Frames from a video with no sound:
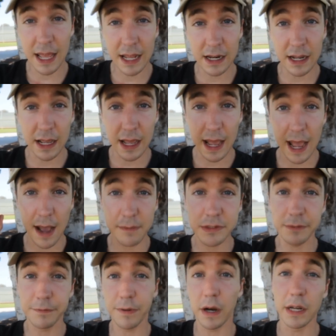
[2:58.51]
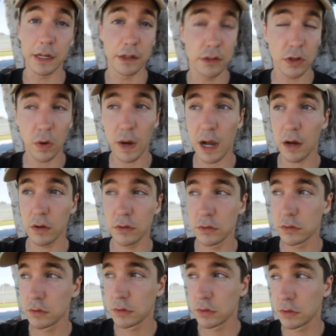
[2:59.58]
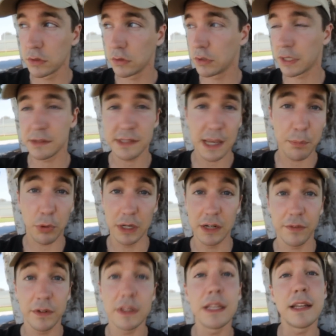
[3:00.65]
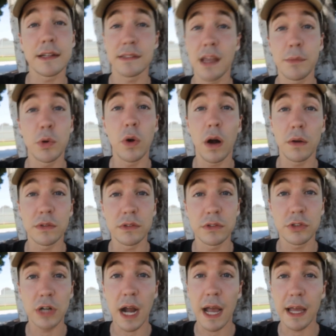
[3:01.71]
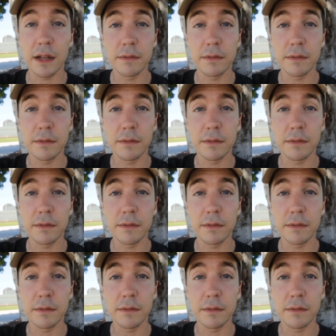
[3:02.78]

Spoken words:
And have some fun. Go out. Look at skateboarding differently next time you go out and try